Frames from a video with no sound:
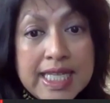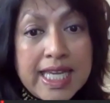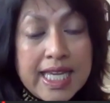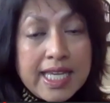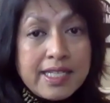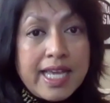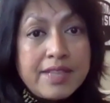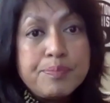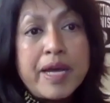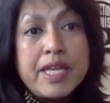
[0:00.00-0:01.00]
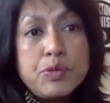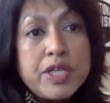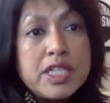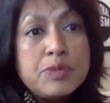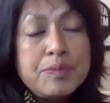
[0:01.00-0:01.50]
And by
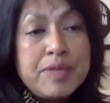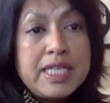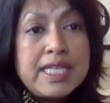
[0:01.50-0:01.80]
real, we mean